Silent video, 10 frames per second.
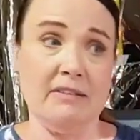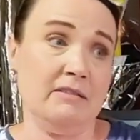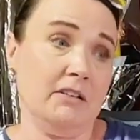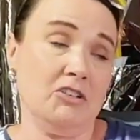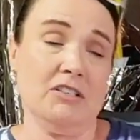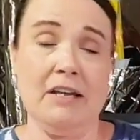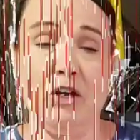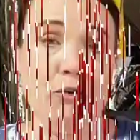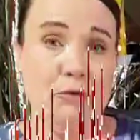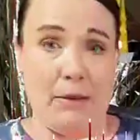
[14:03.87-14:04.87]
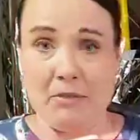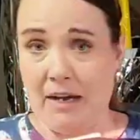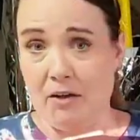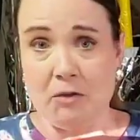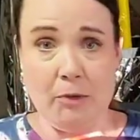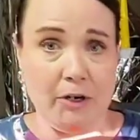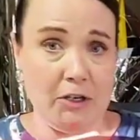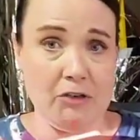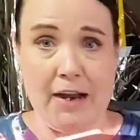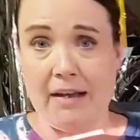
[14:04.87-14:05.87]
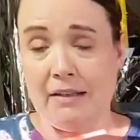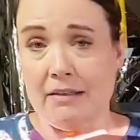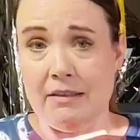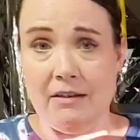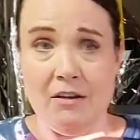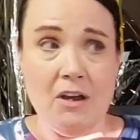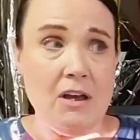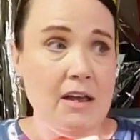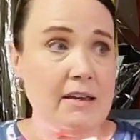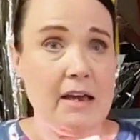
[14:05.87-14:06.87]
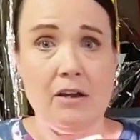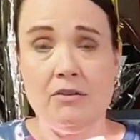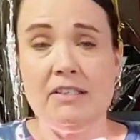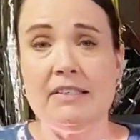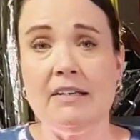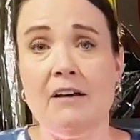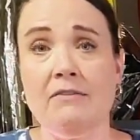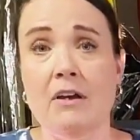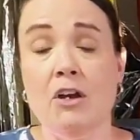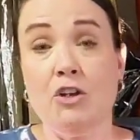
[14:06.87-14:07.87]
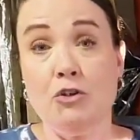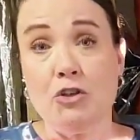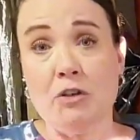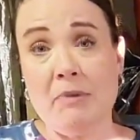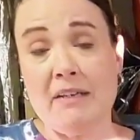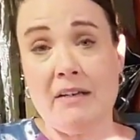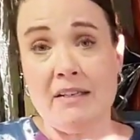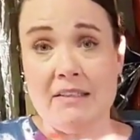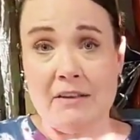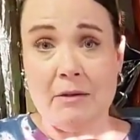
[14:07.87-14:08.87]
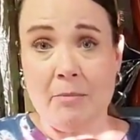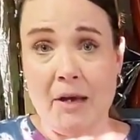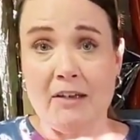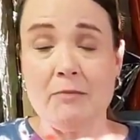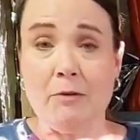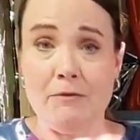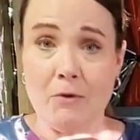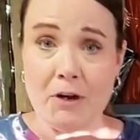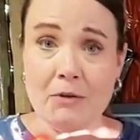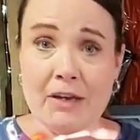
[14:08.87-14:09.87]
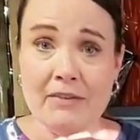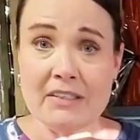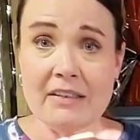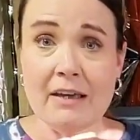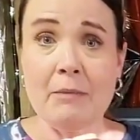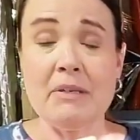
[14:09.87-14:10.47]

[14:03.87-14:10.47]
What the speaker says: such as like your reptiles, bearded dragons and geckos and stuff, you should be dusting the bugs before you give it to them.